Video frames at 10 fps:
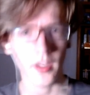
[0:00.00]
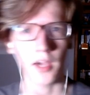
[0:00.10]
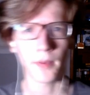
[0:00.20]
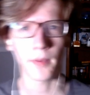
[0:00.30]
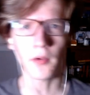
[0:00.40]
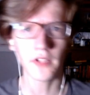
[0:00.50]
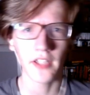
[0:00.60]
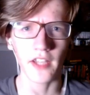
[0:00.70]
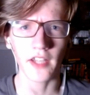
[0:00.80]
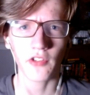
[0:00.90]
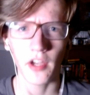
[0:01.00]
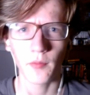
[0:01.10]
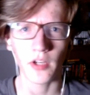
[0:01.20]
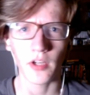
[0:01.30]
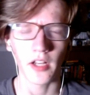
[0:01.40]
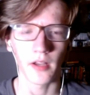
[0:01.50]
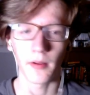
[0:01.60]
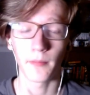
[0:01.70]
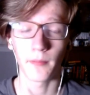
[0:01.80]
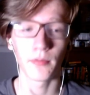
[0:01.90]
Apparently next time we're going
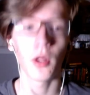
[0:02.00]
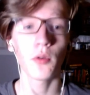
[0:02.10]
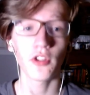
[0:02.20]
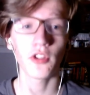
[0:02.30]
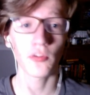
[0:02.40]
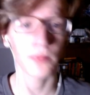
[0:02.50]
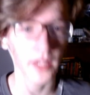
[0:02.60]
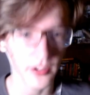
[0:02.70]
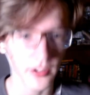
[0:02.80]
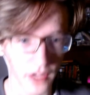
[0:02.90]
to blow this place